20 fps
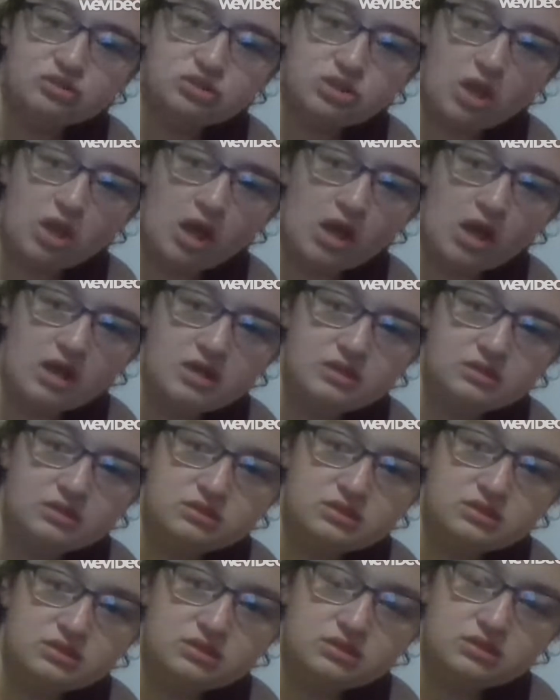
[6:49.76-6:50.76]
Dog
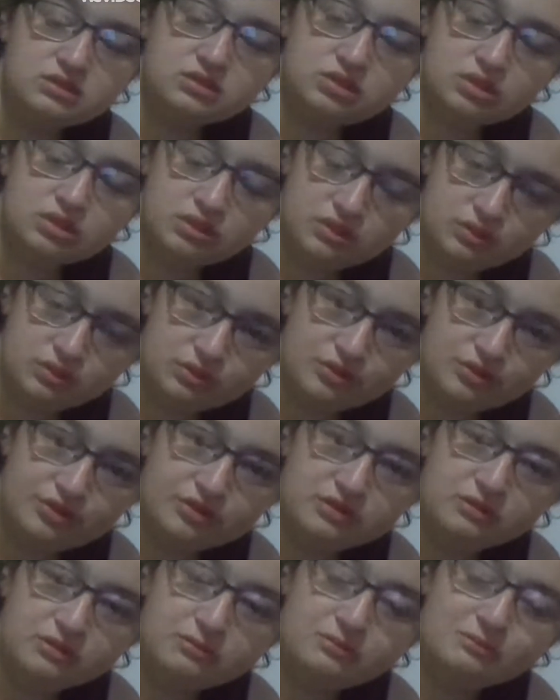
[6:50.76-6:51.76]

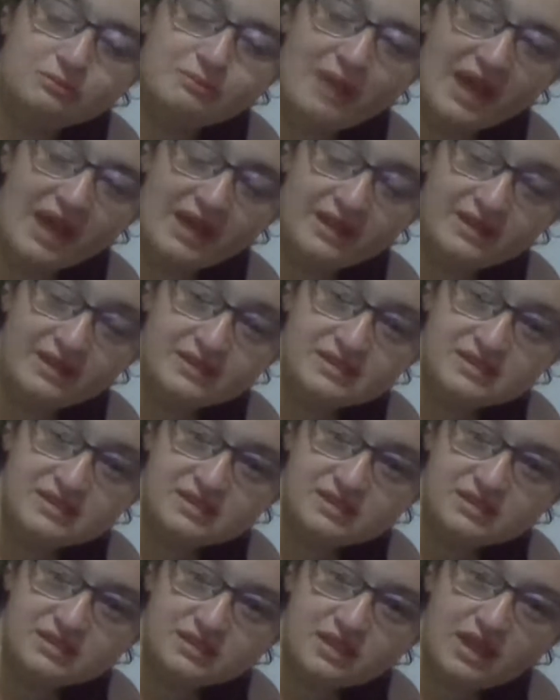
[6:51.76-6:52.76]

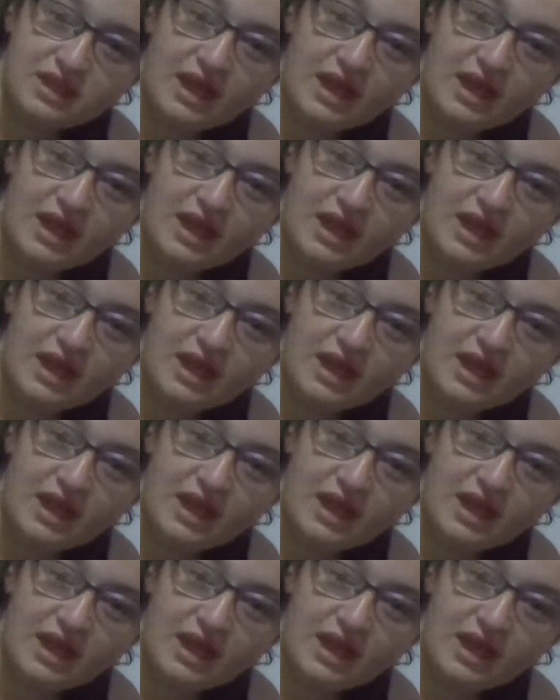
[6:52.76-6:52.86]
Toothpaste.